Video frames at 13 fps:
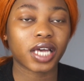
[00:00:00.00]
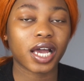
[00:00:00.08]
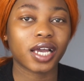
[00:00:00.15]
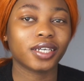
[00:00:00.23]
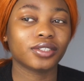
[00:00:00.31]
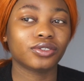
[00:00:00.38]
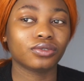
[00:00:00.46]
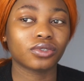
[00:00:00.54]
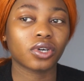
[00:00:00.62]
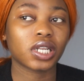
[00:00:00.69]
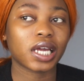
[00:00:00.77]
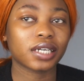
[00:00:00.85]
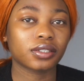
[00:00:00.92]
I do
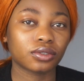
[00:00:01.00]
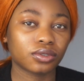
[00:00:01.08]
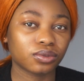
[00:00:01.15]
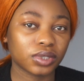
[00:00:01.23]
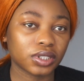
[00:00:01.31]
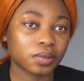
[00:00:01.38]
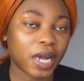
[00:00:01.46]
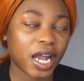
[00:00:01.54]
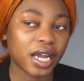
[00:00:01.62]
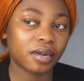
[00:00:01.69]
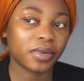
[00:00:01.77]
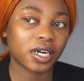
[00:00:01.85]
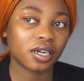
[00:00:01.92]
not like to tweeze my
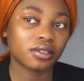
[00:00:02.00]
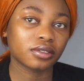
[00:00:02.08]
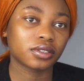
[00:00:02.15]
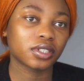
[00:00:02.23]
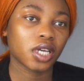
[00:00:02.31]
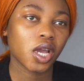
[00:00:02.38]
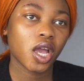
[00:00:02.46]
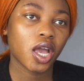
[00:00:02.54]
eyebrows.